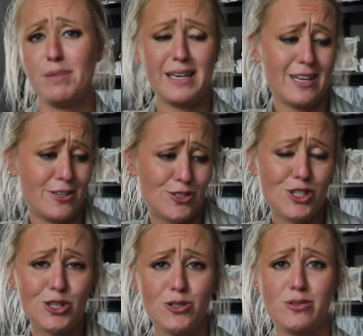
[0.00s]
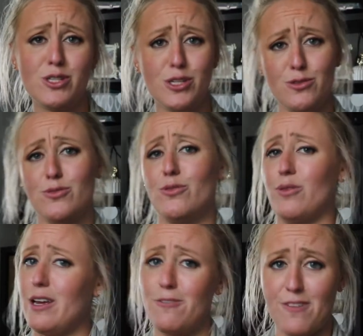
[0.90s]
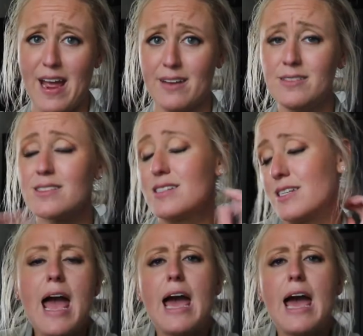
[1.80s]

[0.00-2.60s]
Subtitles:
beginner 2 to advanced.